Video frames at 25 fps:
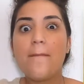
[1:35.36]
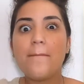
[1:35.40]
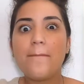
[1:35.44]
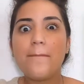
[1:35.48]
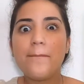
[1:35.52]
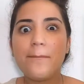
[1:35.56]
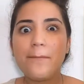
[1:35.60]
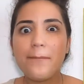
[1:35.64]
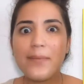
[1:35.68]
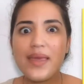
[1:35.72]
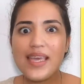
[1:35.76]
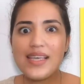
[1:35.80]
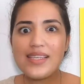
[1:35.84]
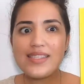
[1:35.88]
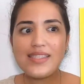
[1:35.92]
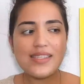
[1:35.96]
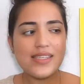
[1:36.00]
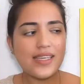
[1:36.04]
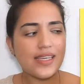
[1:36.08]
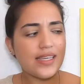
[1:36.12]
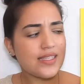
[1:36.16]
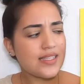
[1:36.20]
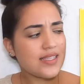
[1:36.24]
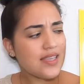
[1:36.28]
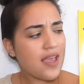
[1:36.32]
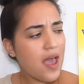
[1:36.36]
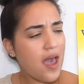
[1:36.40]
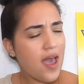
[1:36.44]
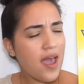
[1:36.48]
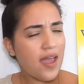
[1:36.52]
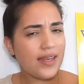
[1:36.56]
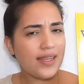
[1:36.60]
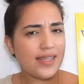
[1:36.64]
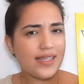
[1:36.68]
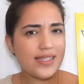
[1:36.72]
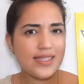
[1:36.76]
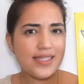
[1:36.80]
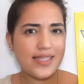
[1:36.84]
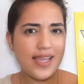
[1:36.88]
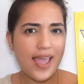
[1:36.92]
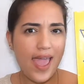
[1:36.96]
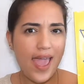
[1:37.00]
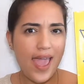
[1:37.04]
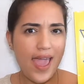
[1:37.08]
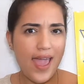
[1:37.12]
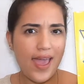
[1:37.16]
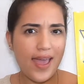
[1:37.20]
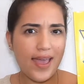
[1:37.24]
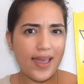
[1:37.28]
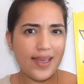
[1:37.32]
Mrs. Honey's
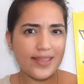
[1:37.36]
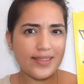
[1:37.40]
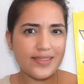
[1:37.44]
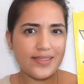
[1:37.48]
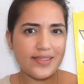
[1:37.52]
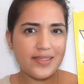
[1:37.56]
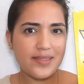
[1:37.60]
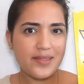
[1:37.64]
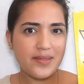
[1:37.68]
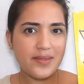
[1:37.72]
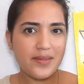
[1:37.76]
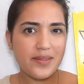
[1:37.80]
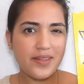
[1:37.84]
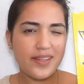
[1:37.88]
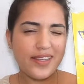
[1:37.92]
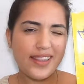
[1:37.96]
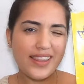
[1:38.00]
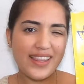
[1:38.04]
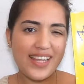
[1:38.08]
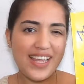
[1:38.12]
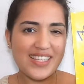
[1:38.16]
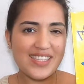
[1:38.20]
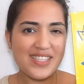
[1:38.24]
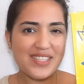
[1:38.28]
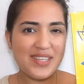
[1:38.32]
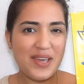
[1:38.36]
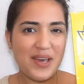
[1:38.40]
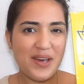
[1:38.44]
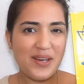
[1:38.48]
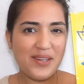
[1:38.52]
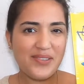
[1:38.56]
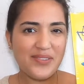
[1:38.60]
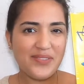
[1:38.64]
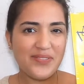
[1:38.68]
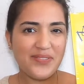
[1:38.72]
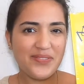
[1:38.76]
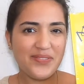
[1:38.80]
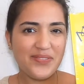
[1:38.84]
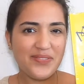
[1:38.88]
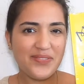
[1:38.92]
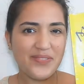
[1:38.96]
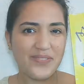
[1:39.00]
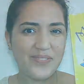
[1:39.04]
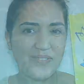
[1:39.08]
hat. Let's go.